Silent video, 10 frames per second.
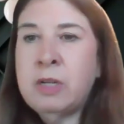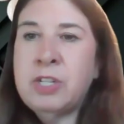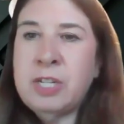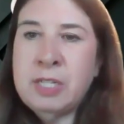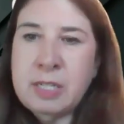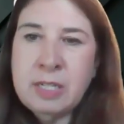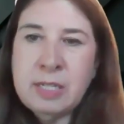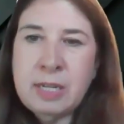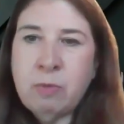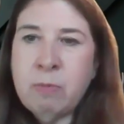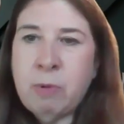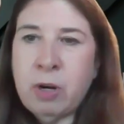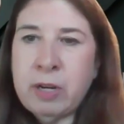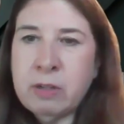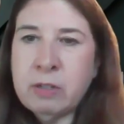Jason said, we
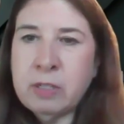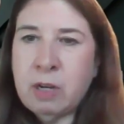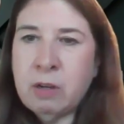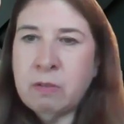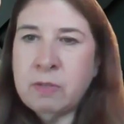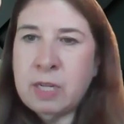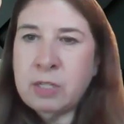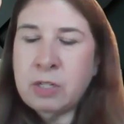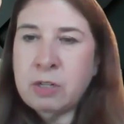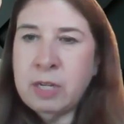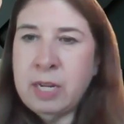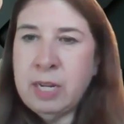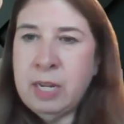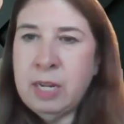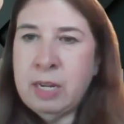market ourselves as
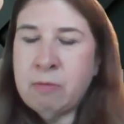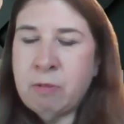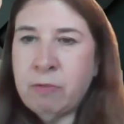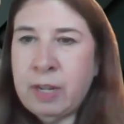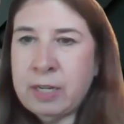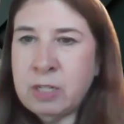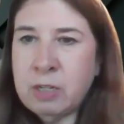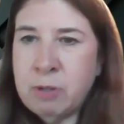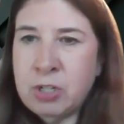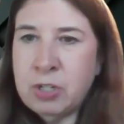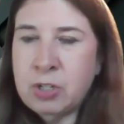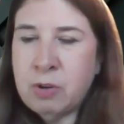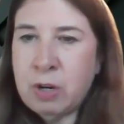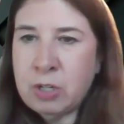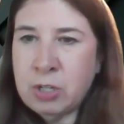turnkey and reflect commission
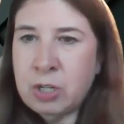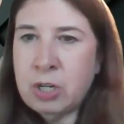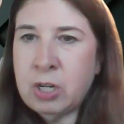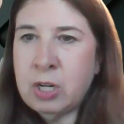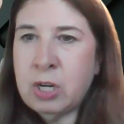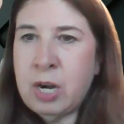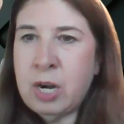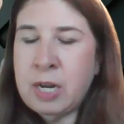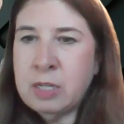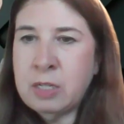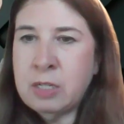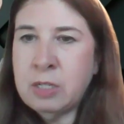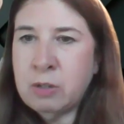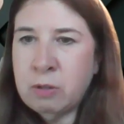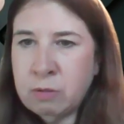structure and
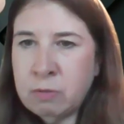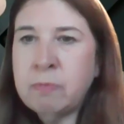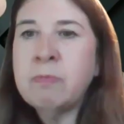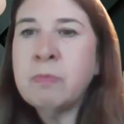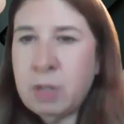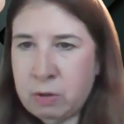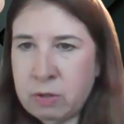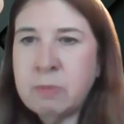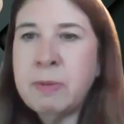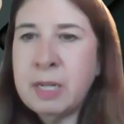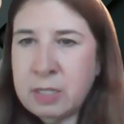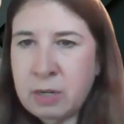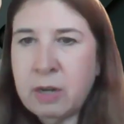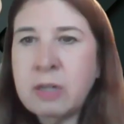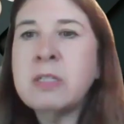$0 bidding
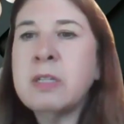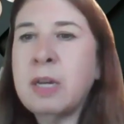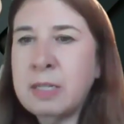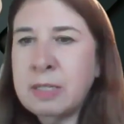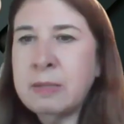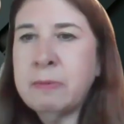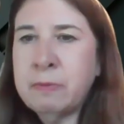starts. Yes.